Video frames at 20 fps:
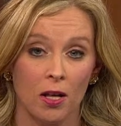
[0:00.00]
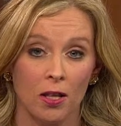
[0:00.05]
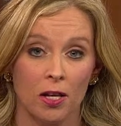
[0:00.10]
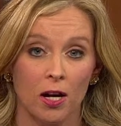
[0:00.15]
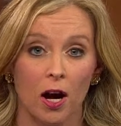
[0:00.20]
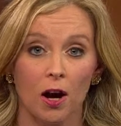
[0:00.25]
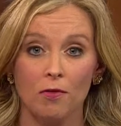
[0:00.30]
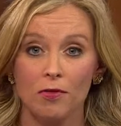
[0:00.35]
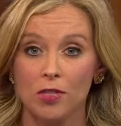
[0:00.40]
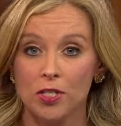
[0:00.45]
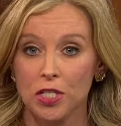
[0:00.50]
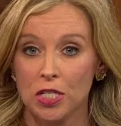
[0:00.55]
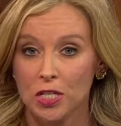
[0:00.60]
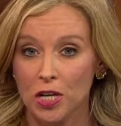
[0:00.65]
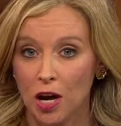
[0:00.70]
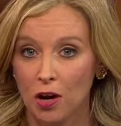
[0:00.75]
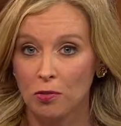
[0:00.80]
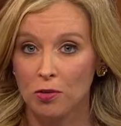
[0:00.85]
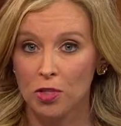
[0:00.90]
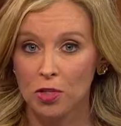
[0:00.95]
The office did
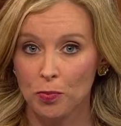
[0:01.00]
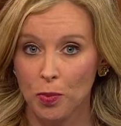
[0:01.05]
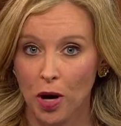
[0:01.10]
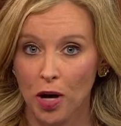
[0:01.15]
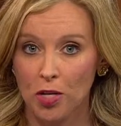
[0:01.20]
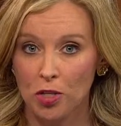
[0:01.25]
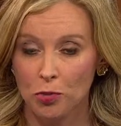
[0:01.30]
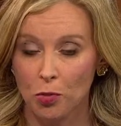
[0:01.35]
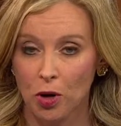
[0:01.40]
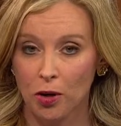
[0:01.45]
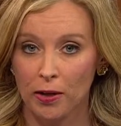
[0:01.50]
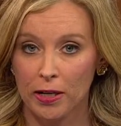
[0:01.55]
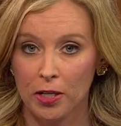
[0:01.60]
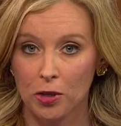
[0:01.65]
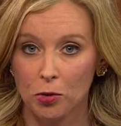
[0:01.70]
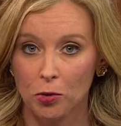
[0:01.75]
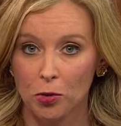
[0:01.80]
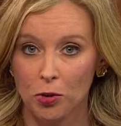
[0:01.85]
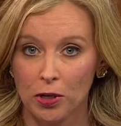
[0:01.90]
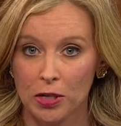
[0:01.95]
not respond to our
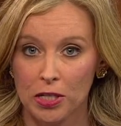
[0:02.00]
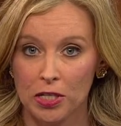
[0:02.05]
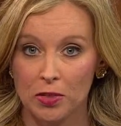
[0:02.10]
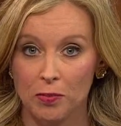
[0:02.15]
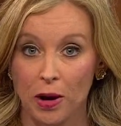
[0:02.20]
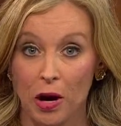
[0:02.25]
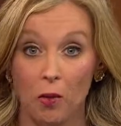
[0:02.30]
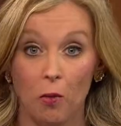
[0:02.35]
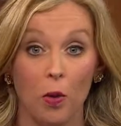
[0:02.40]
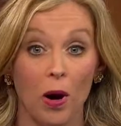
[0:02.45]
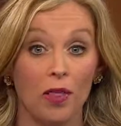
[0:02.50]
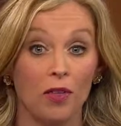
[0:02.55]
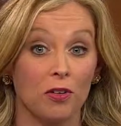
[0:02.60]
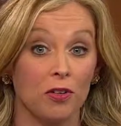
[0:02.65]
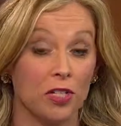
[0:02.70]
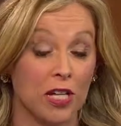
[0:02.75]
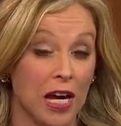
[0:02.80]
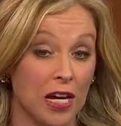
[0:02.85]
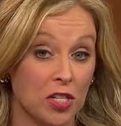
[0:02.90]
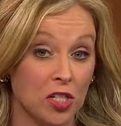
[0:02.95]
inquiries about
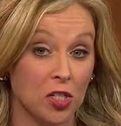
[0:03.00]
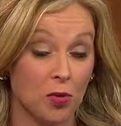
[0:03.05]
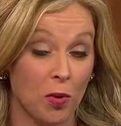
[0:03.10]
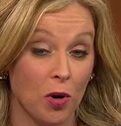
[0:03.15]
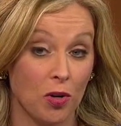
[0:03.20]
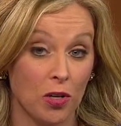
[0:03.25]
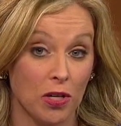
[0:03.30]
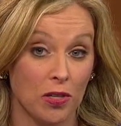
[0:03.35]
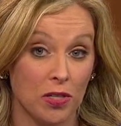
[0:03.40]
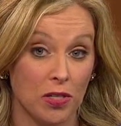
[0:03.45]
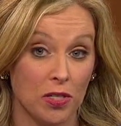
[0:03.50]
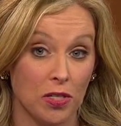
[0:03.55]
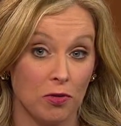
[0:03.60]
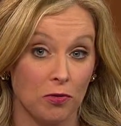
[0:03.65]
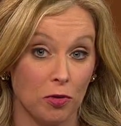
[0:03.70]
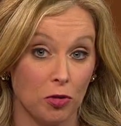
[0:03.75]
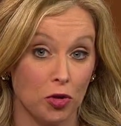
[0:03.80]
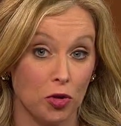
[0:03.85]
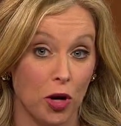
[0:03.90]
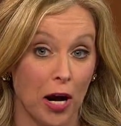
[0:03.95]
whether testimony in the
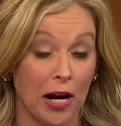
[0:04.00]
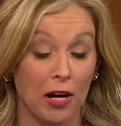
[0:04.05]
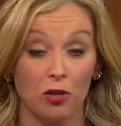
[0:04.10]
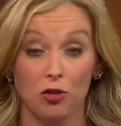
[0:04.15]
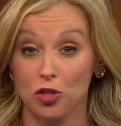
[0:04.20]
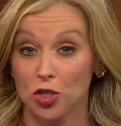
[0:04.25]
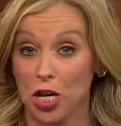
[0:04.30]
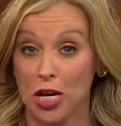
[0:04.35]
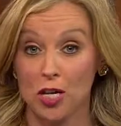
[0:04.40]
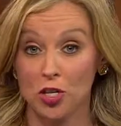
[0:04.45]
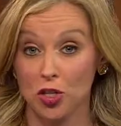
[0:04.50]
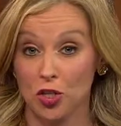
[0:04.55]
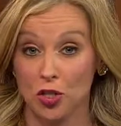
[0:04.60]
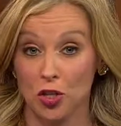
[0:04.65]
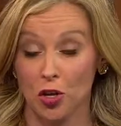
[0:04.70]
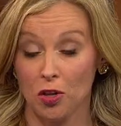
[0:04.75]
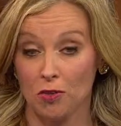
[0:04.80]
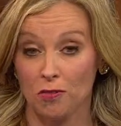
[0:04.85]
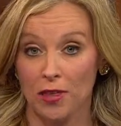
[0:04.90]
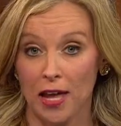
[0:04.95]
civil trial
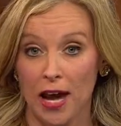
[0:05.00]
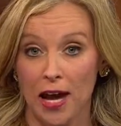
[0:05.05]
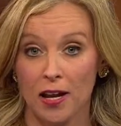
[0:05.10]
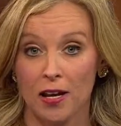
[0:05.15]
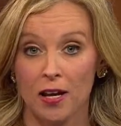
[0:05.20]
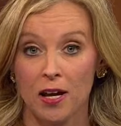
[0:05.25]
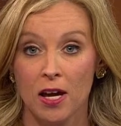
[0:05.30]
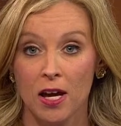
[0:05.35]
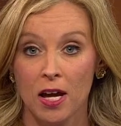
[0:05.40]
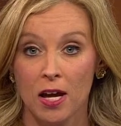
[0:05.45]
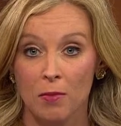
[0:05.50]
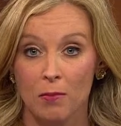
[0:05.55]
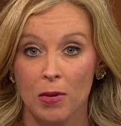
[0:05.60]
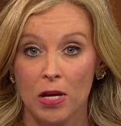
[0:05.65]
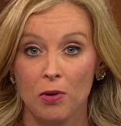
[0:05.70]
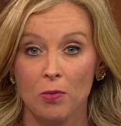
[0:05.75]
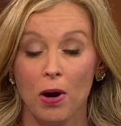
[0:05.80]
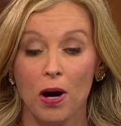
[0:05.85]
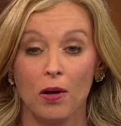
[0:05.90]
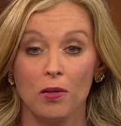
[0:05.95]
changes all of that.
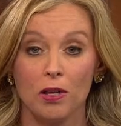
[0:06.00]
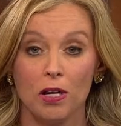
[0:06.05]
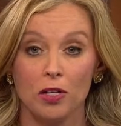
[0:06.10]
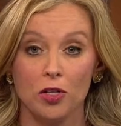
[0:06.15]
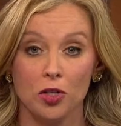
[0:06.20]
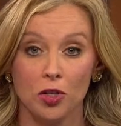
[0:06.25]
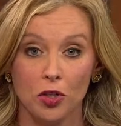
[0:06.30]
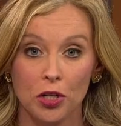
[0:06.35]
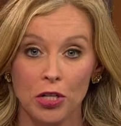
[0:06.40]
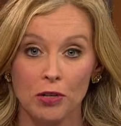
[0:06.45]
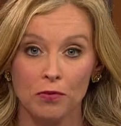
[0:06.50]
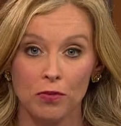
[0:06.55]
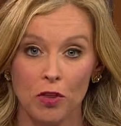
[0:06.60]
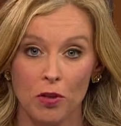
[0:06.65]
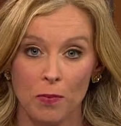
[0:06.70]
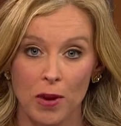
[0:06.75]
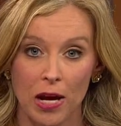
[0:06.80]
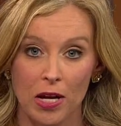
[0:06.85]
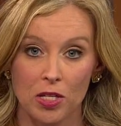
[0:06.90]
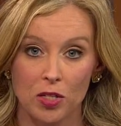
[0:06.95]
Meanwhile, the attorney for
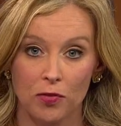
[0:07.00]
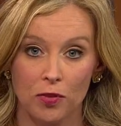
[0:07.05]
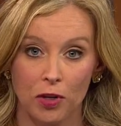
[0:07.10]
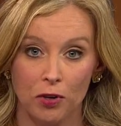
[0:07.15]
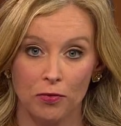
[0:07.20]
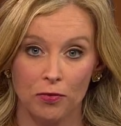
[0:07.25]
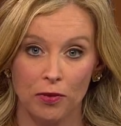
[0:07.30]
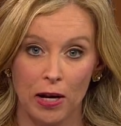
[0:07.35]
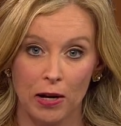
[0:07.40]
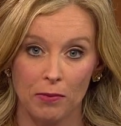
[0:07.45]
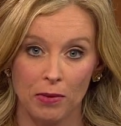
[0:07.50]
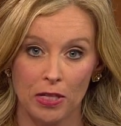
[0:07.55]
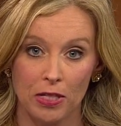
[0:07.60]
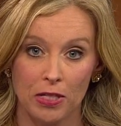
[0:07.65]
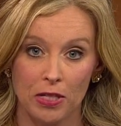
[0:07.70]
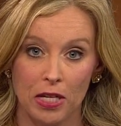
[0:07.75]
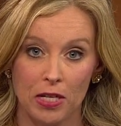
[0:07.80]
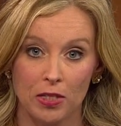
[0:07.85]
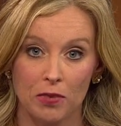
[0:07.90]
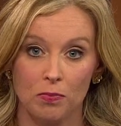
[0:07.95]
the Mansfield family
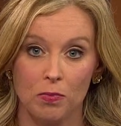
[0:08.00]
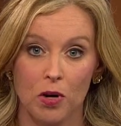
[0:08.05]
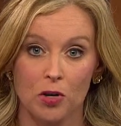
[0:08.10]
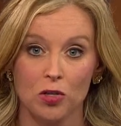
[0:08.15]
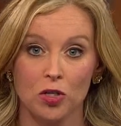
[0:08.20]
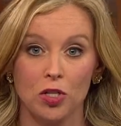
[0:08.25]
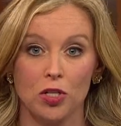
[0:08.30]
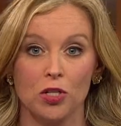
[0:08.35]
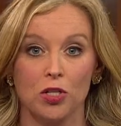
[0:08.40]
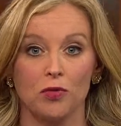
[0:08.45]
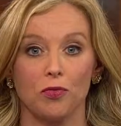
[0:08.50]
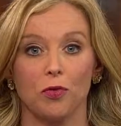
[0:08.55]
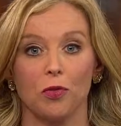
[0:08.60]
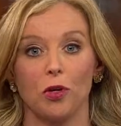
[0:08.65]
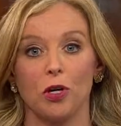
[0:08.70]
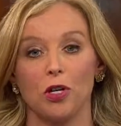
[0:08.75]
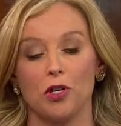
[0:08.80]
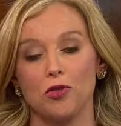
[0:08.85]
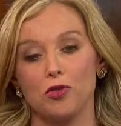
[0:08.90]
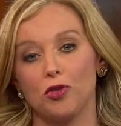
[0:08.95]
says motions
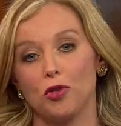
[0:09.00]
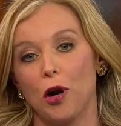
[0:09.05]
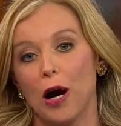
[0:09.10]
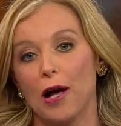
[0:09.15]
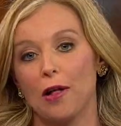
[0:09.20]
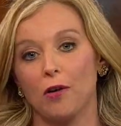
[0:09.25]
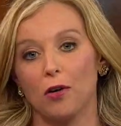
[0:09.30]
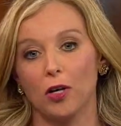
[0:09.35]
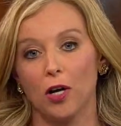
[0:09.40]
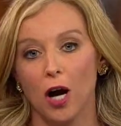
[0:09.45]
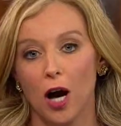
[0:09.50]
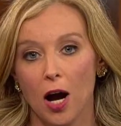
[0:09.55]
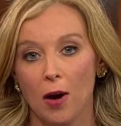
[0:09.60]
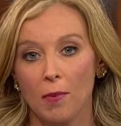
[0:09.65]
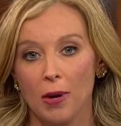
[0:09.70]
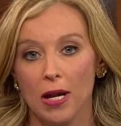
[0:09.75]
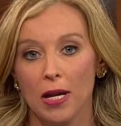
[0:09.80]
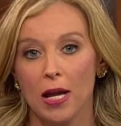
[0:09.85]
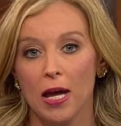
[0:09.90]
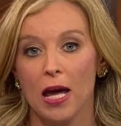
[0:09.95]
for a new trial are
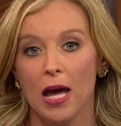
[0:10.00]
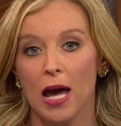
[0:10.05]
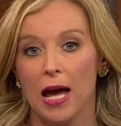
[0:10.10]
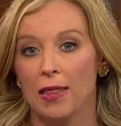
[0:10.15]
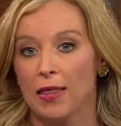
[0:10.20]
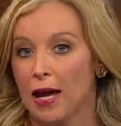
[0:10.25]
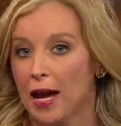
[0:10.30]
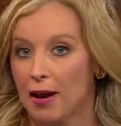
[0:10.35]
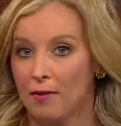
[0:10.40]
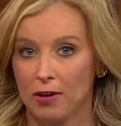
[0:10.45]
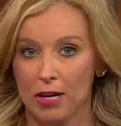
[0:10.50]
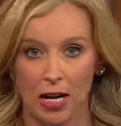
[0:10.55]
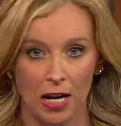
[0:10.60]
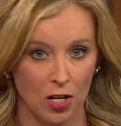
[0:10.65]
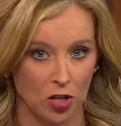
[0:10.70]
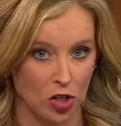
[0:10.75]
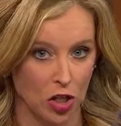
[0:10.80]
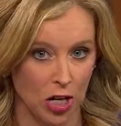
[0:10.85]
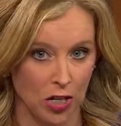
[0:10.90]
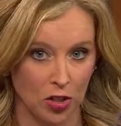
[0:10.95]
common, and they haven't
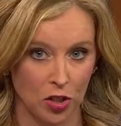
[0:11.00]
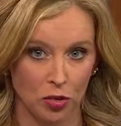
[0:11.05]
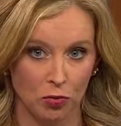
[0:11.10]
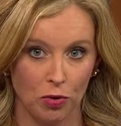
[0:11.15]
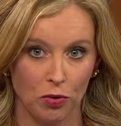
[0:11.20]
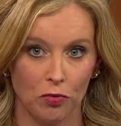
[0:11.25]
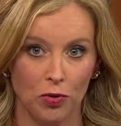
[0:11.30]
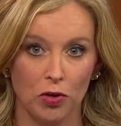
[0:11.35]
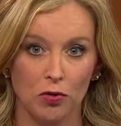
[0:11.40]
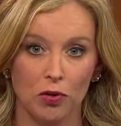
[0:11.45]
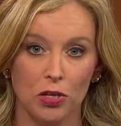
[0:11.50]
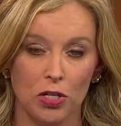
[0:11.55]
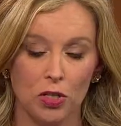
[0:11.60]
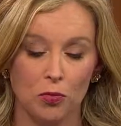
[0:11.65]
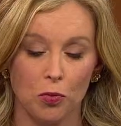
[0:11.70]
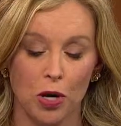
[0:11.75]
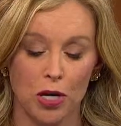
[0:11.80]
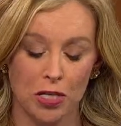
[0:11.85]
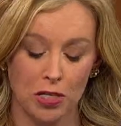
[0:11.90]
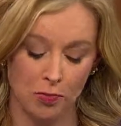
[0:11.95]
had a chance to review
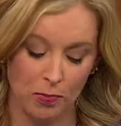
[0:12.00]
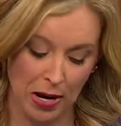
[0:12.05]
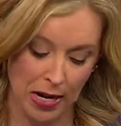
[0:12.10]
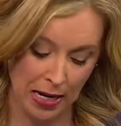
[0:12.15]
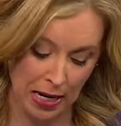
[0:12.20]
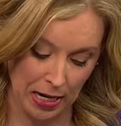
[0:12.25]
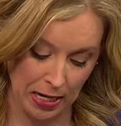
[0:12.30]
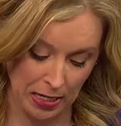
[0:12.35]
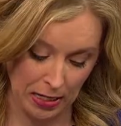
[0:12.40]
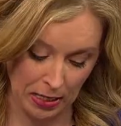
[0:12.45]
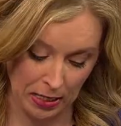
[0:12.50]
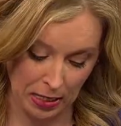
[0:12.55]
this one to make any